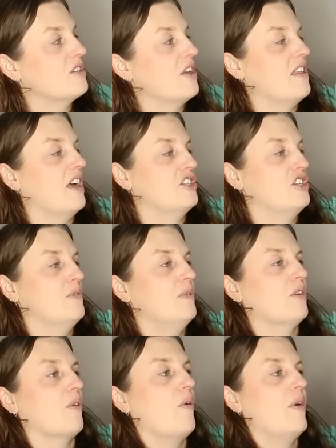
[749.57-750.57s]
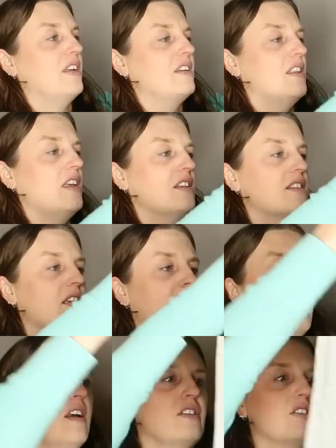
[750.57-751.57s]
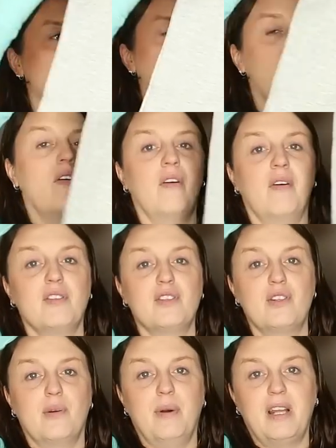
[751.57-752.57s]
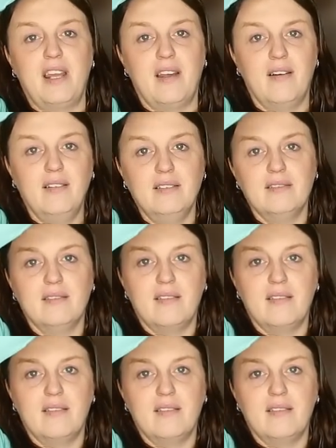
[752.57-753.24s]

so I thought she would grow into these. So super cute.